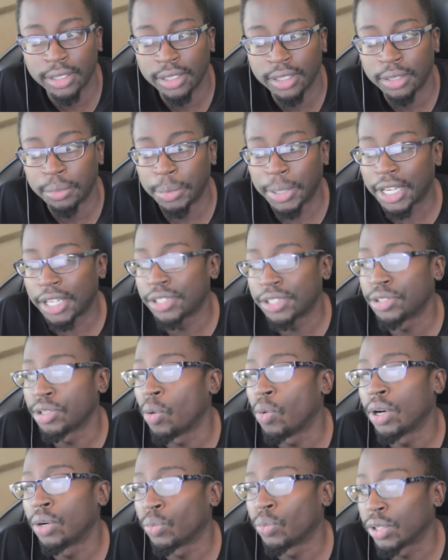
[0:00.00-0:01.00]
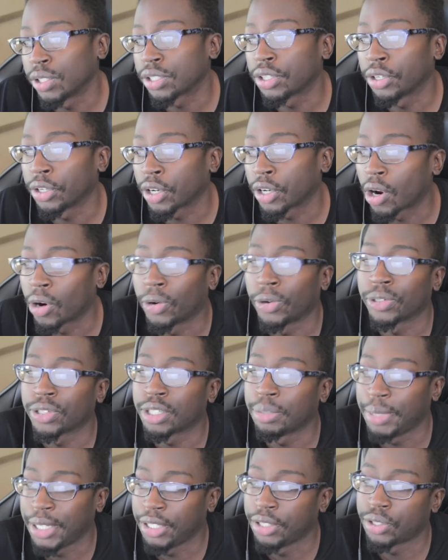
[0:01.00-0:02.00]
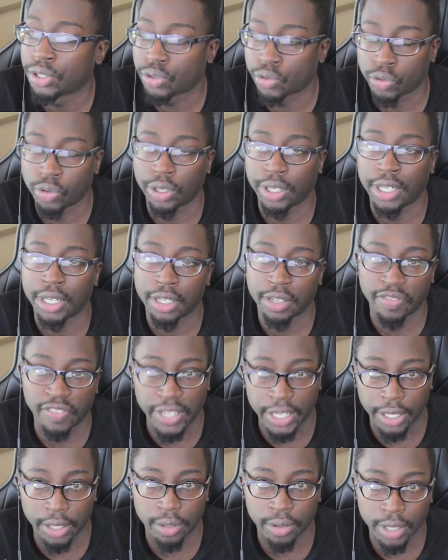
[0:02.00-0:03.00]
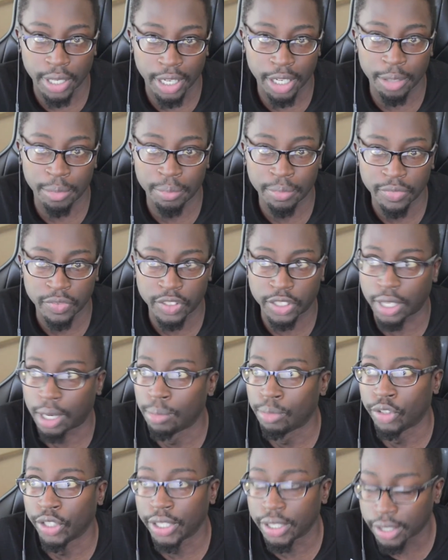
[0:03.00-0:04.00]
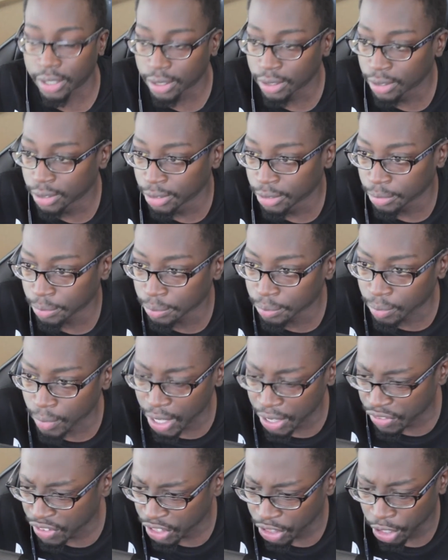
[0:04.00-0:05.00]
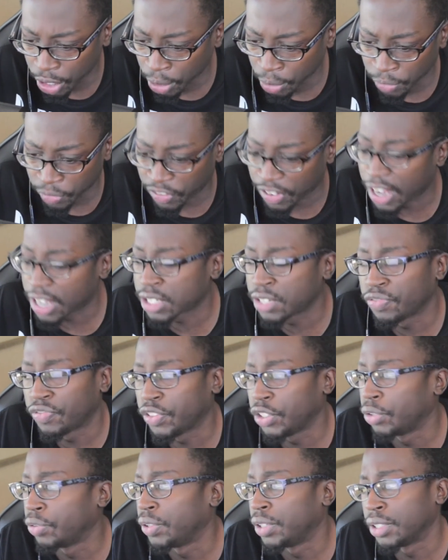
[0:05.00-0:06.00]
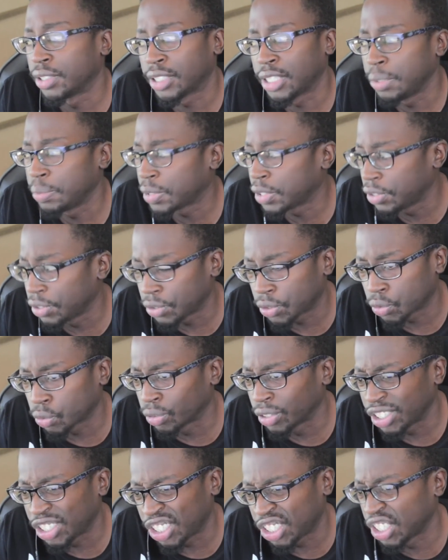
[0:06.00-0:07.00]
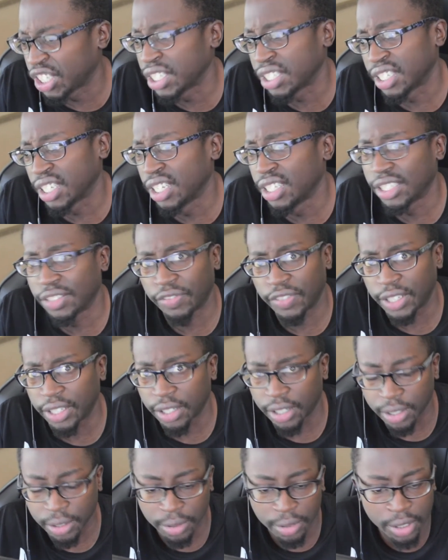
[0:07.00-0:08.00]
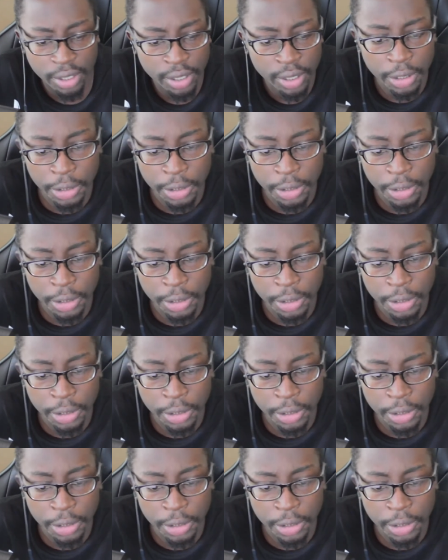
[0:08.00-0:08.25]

Because no one wants their cars to be destroyed in the video game for some reason. Even though Fast and Furious seems to destroy shit tons of vehicles.